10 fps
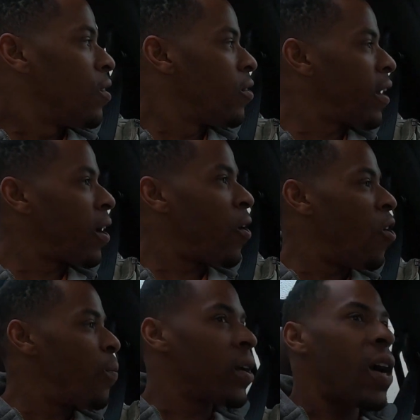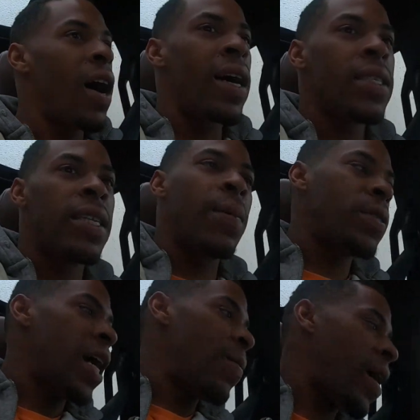you know, like an open
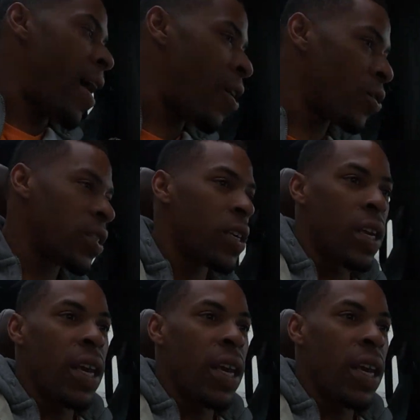concept type of house.